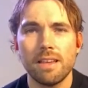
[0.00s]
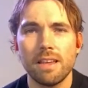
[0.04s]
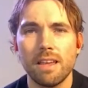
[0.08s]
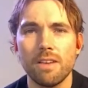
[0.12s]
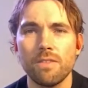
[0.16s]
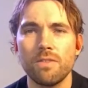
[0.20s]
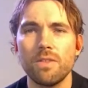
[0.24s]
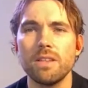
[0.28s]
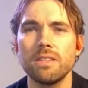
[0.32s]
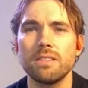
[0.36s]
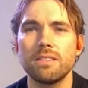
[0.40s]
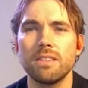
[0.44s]

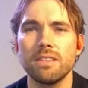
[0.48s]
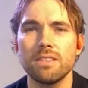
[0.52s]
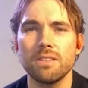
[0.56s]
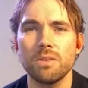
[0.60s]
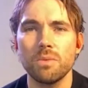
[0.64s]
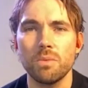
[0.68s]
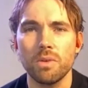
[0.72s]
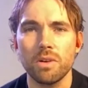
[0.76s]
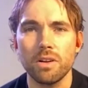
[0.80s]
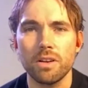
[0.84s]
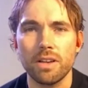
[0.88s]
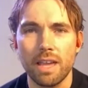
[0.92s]
if this
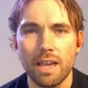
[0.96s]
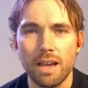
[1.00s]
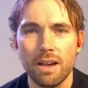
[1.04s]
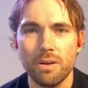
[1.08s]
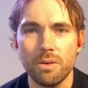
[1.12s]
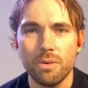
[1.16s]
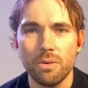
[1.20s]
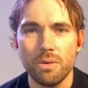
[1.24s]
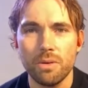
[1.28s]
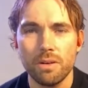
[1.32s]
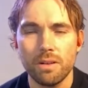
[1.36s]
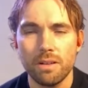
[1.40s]
doesn't work
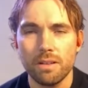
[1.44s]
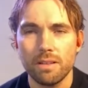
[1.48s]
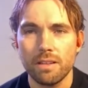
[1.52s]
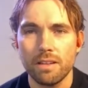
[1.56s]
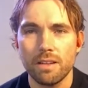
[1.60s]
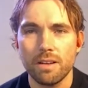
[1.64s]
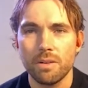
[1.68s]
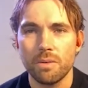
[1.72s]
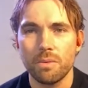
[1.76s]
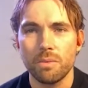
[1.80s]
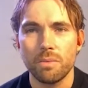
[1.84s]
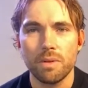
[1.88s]
out, you know,